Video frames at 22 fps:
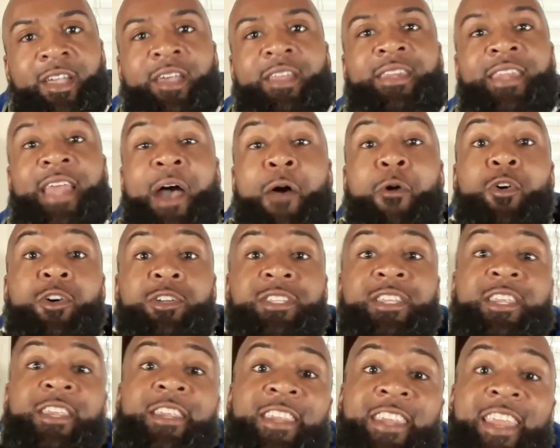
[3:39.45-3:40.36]
Now on
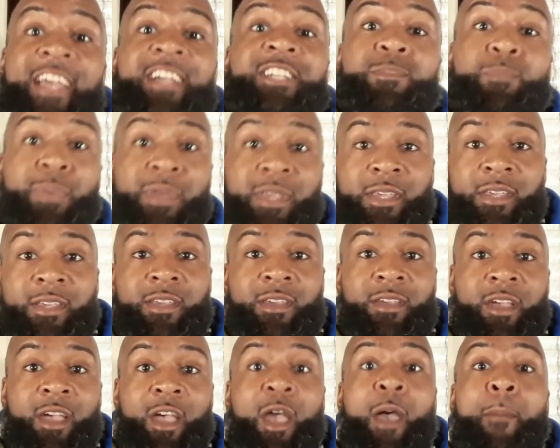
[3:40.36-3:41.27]
to the next P,
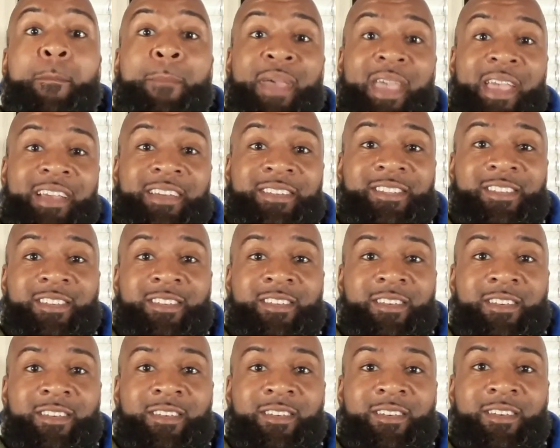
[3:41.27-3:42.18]
pace.
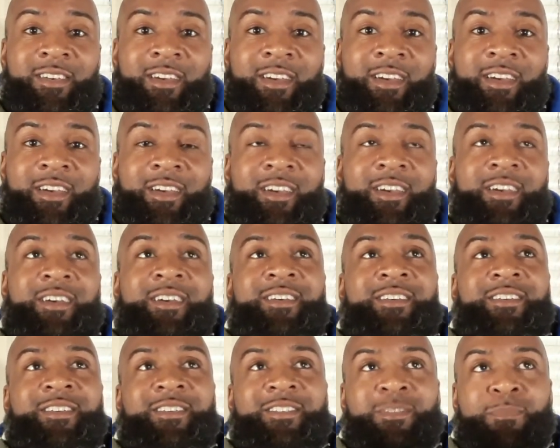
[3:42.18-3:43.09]

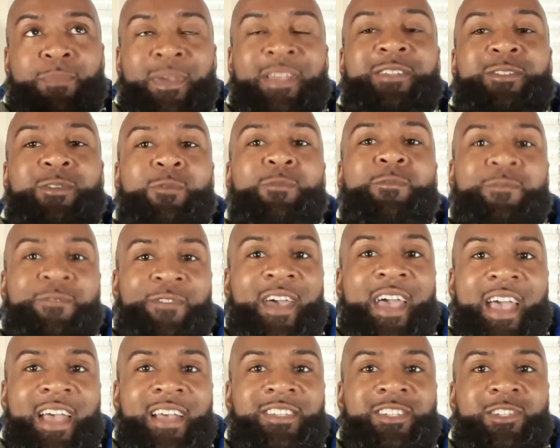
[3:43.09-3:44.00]
Speak too
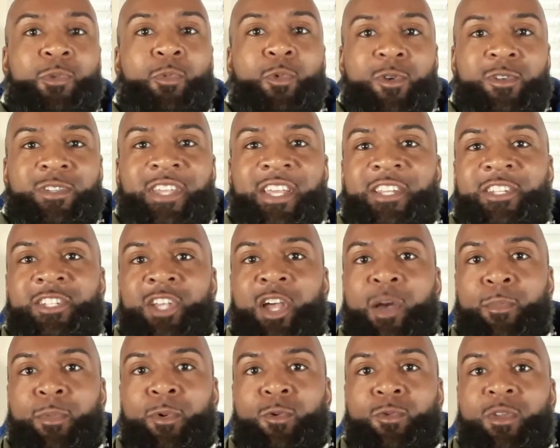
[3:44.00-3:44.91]
fast, your words get
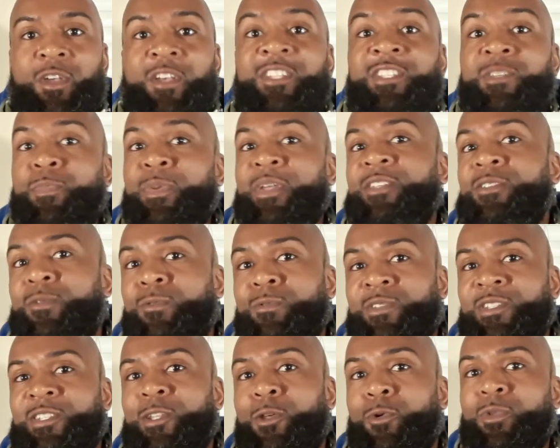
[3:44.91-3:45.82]
jumbled. Speak too
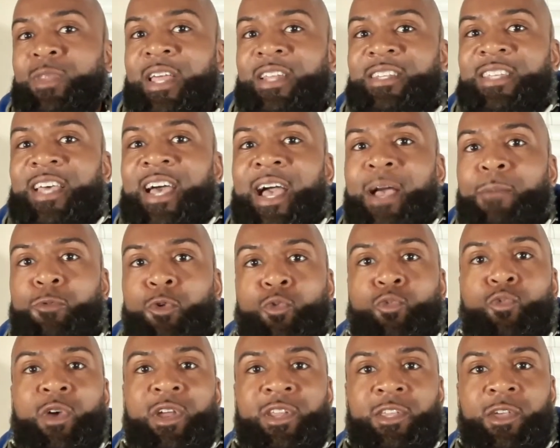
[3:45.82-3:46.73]
slow, that time will
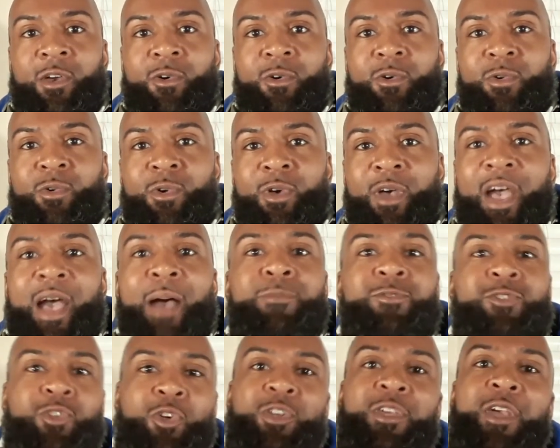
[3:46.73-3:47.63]
run you. I'm
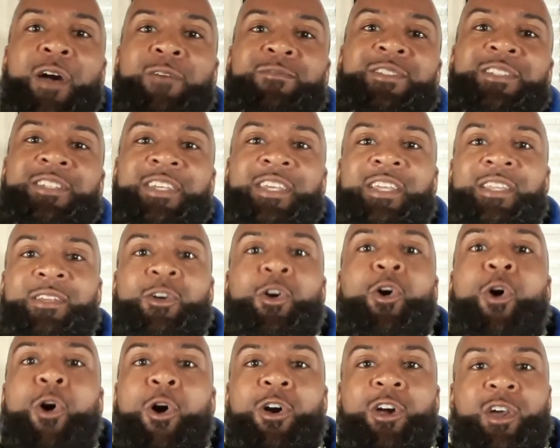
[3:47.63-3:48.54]
sure y'all have seen
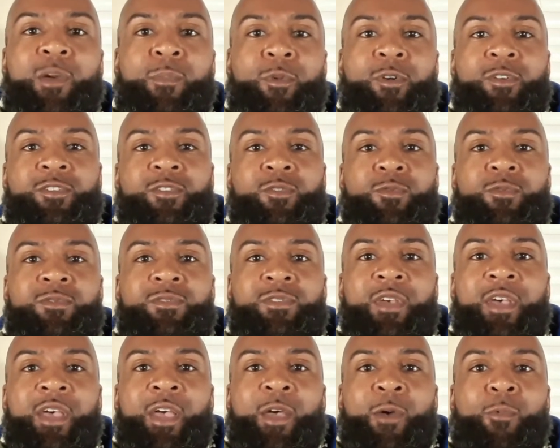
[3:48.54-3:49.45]
car commercials
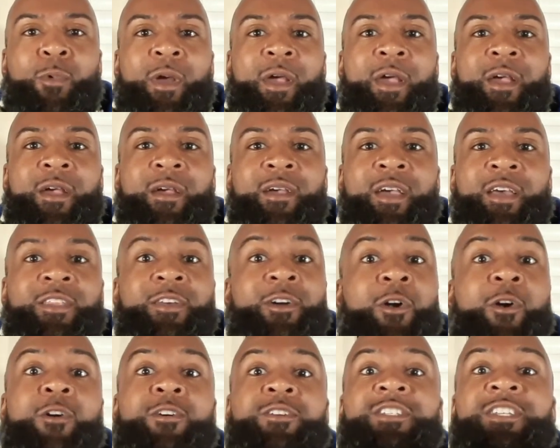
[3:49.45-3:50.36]
where the
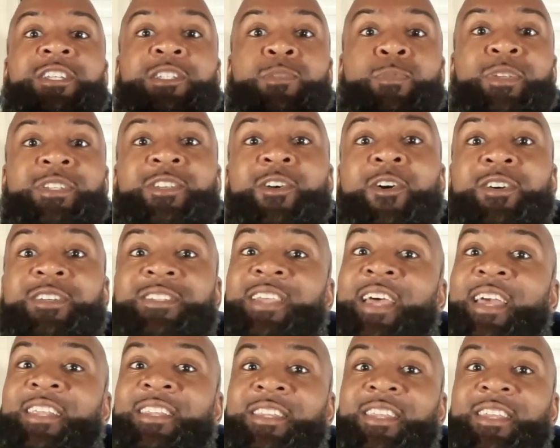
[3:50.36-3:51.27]
car salesman talks
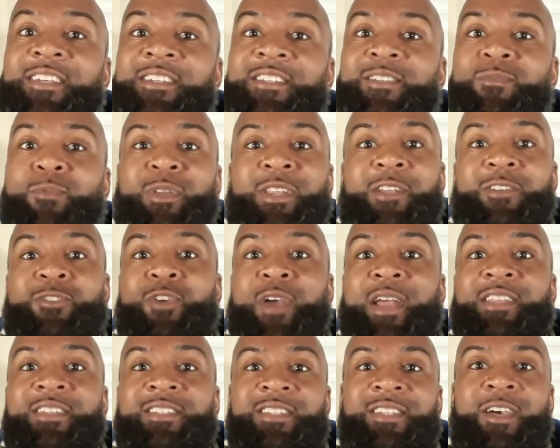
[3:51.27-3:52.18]
like this when they're
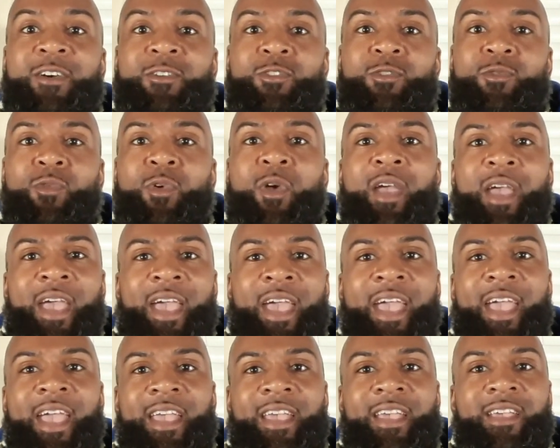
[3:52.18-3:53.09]
trying to sell you.
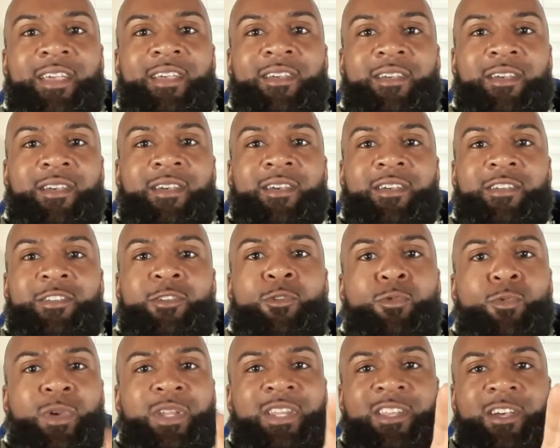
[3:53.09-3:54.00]
Hey,
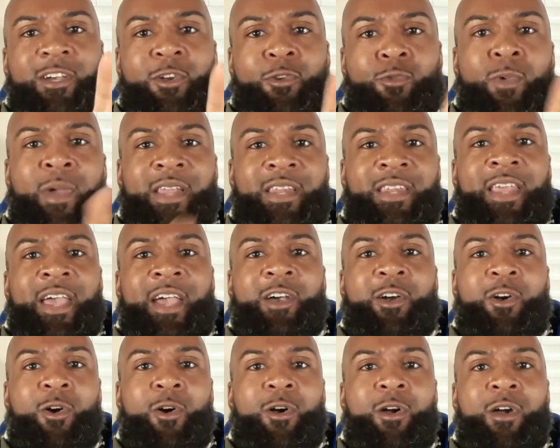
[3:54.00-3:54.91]
you would look great in that
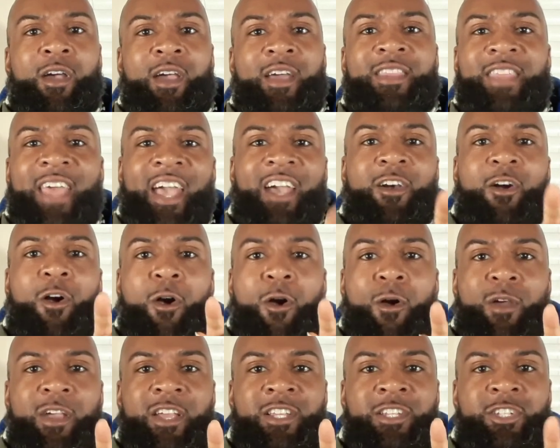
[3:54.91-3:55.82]
car. That
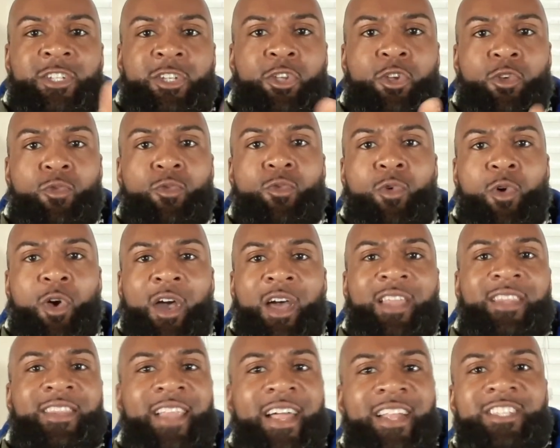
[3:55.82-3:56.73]
car is you.
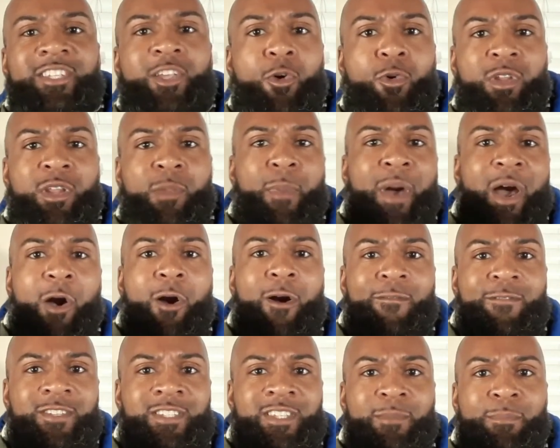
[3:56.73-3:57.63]
Let's go into my
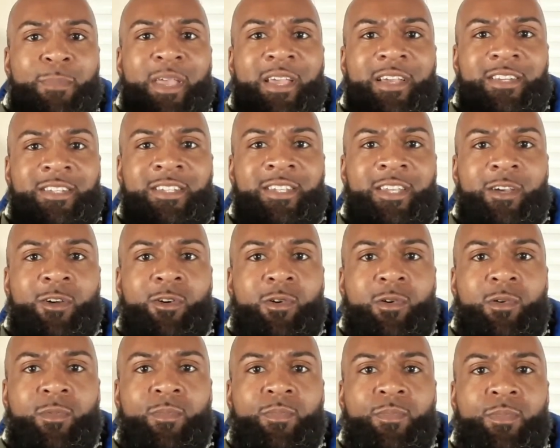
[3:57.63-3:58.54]
office and make a deal.
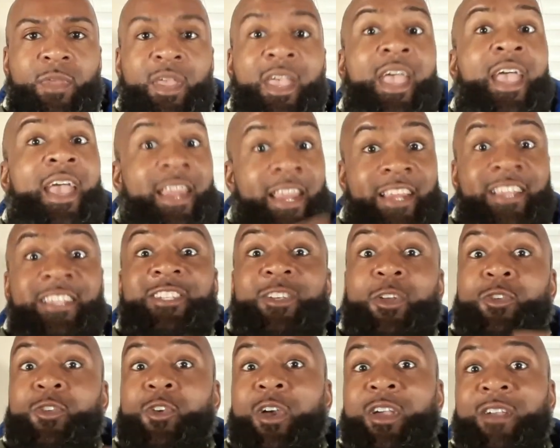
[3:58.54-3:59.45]
And then they
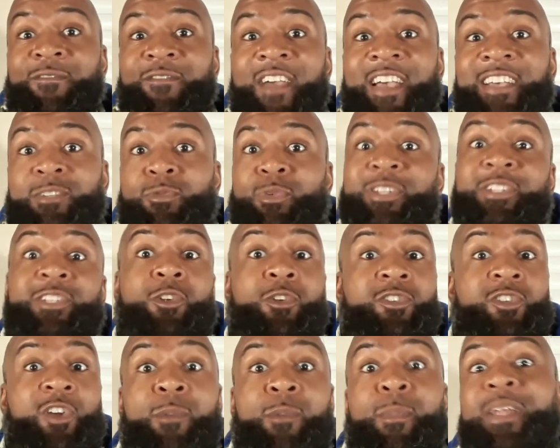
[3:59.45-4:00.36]
start talking fast when they start
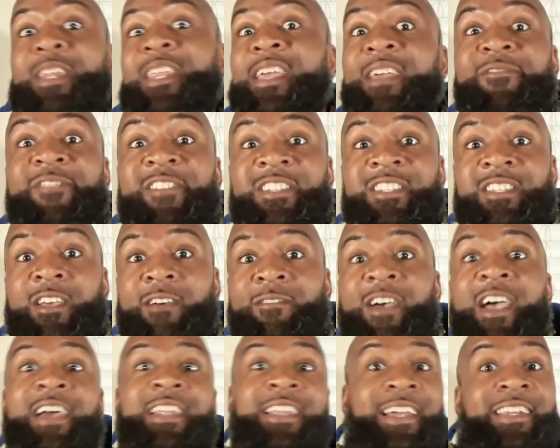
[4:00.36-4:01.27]
about the iffy
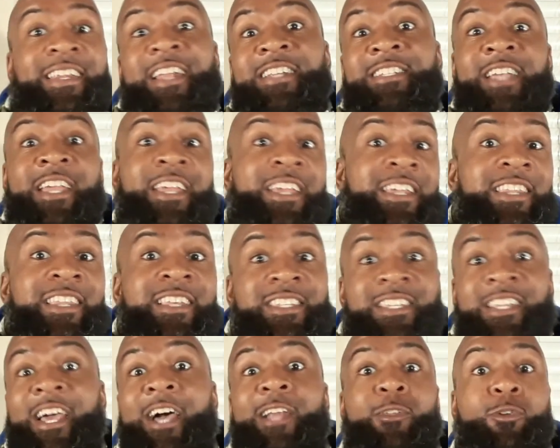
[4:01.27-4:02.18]
stuff, like that janky lease
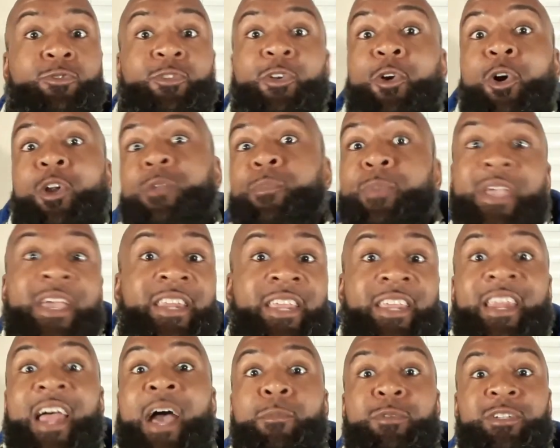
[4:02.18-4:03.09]
and how long you're going to be in it
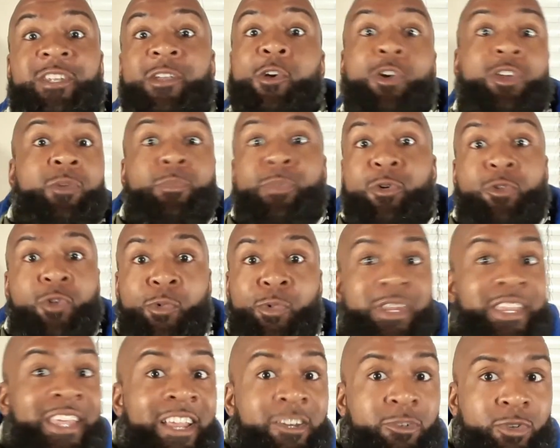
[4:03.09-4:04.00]
and how much they're going to bilk you with
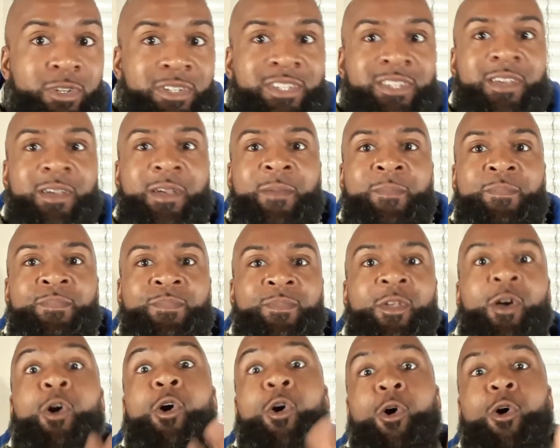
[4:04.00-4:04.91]
the interest.
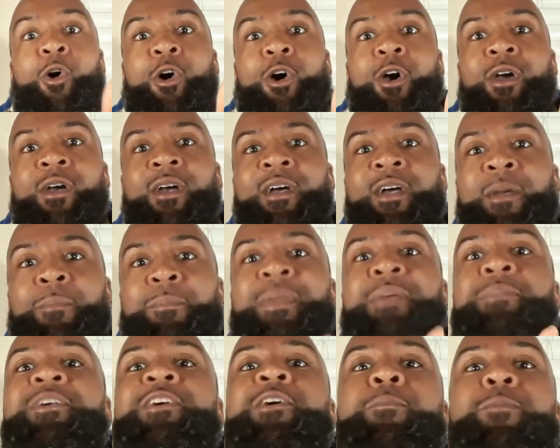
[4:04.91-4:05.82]
Or
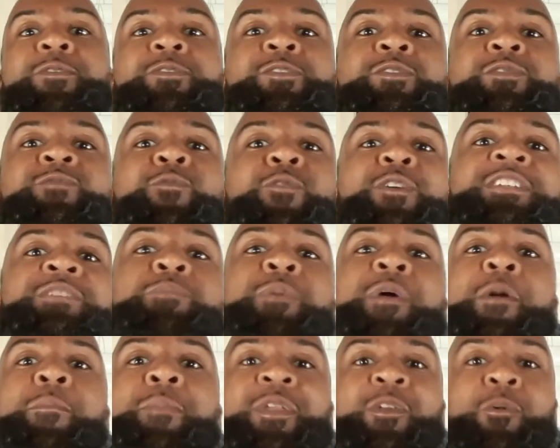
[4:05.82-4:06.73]
maybe commercials for
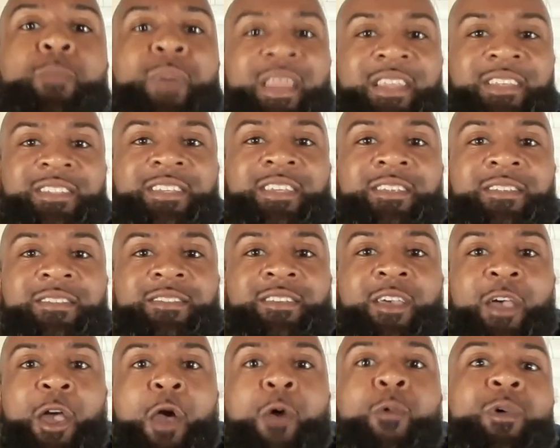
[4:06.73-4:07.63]
experimental medicines,
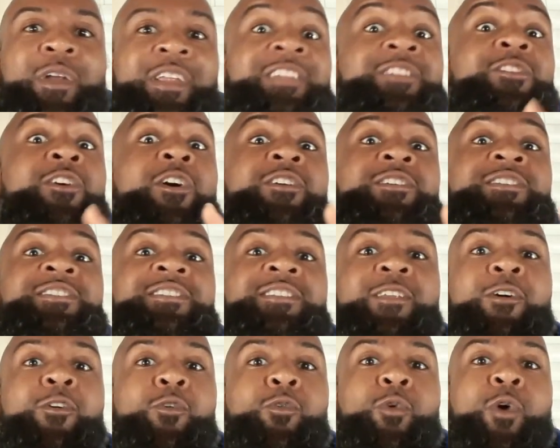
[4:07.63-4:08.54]
when they talk
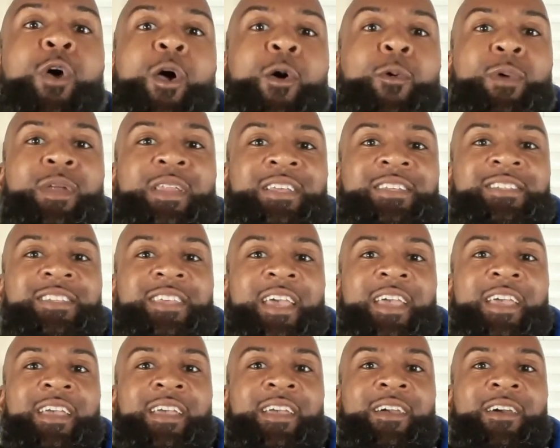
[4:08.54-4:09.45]
slow when they
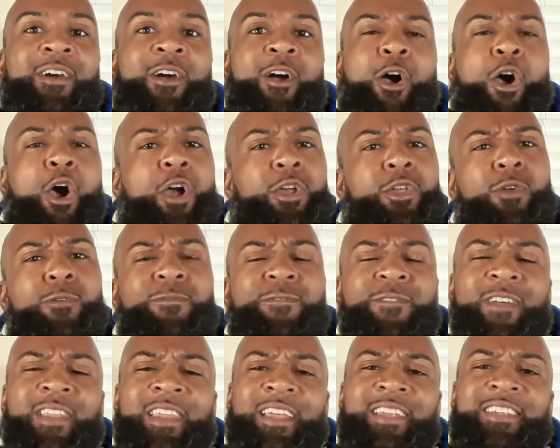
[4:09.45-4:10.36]
say, are you
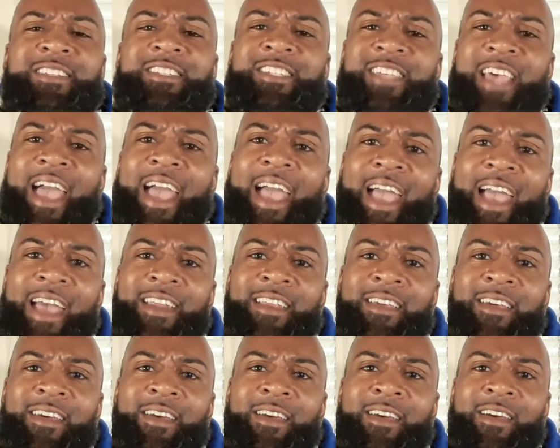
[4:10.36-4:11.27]
feeling sad?
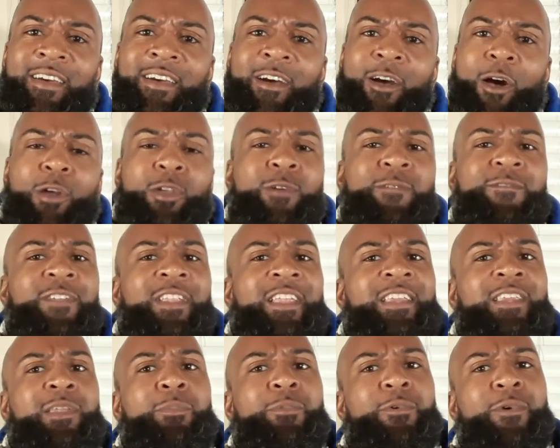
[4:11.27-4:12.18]
Are you feeling
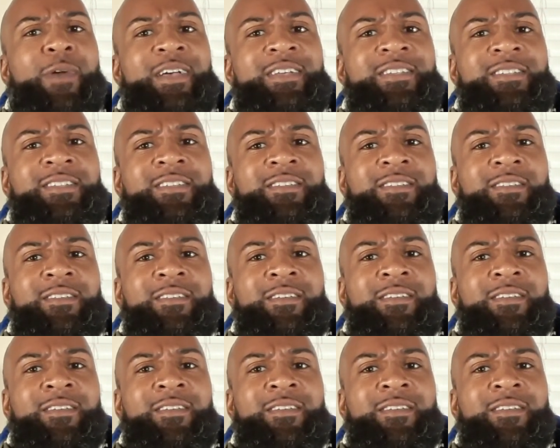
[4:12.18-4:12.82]
depressed?